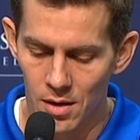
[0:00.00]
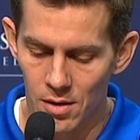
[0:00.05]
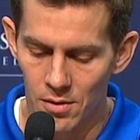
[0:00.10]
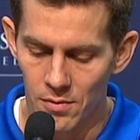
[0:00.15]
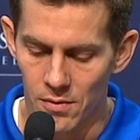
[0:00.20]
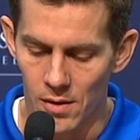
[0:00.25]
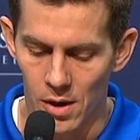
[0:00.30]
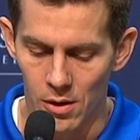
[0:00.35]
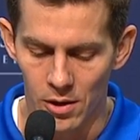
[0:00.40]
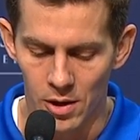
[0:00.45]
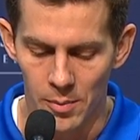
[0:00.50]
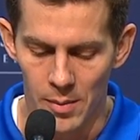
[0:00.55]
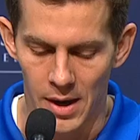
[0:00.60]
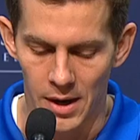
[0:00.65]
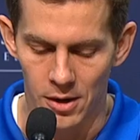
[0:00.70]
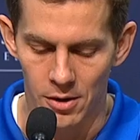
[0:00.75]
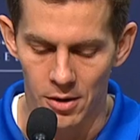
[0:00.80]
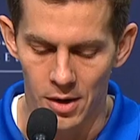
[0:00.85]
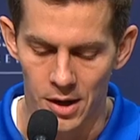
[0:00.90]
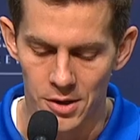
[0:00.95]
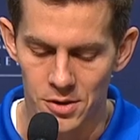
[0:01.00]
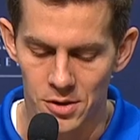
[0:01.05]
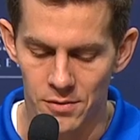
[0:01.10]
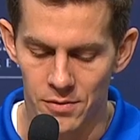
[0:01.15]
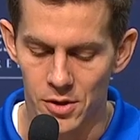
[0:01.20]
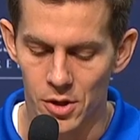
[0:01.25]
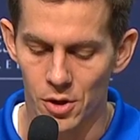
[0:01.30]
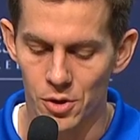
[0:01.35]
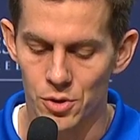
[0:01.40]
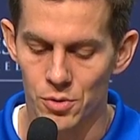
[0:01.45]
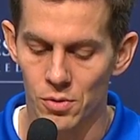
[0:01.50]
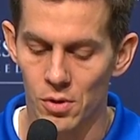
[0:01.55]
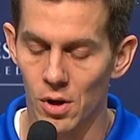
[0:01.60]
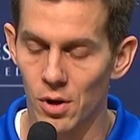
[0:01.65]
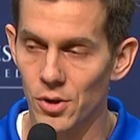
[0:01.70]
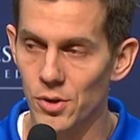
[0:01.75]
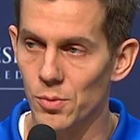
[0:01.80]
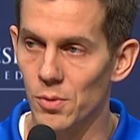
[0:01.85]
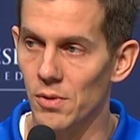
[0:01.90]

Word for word: Following my introduction of Coach Rose,